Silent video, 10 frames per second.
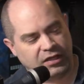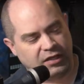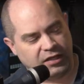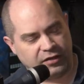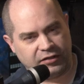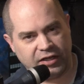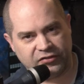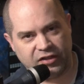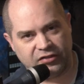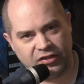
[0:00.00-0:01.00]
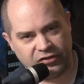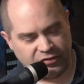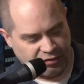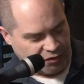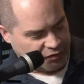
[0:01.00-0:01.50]
Uh, the downside of
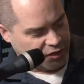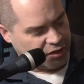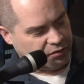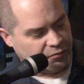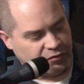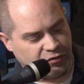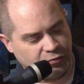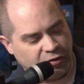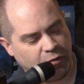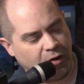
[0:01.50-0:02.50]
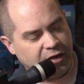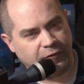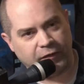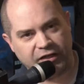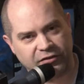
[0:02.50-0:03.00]
these is, is, they do
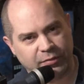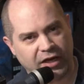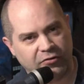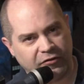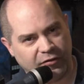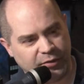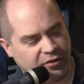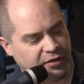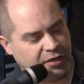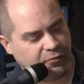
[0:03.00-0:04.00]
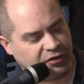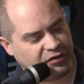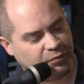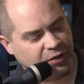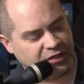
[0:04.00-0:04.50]
require phantom power from your network
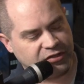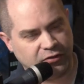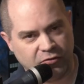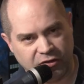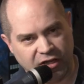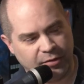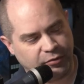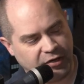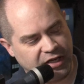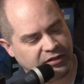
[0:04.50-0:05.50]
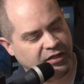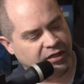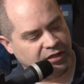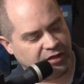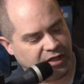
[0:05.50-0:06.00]
switch in order to operate.
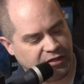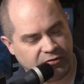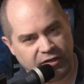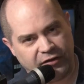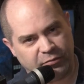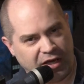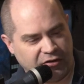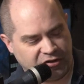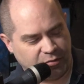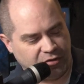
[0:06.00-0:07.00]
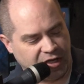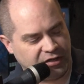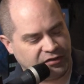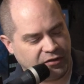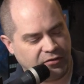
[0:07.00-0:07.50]
They don't have power
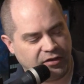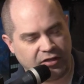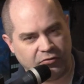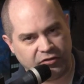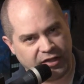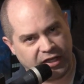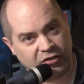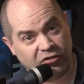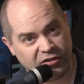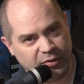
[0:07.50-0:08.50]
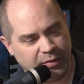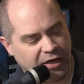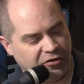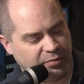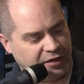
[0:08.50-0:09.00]
supply, so they're only, they can only be
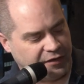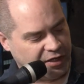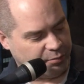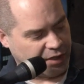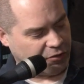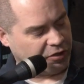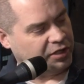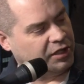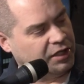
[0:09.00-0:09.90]
powered by phantom power.